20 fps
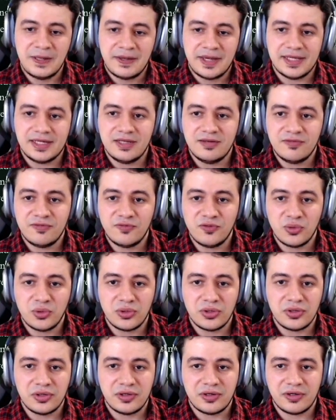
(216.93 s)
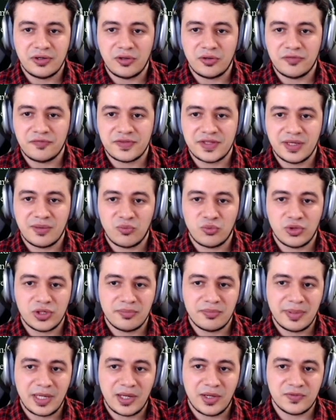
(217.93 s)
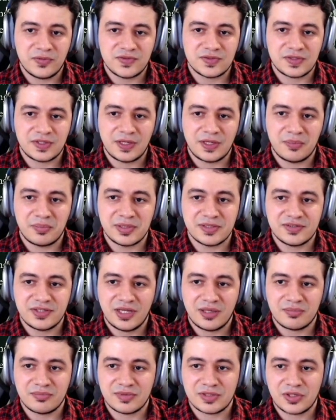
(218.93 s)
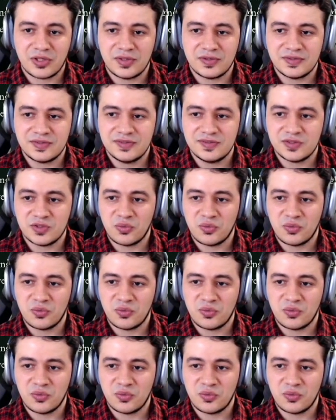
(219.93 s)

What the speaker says: And then 4 of them, one about build time constants.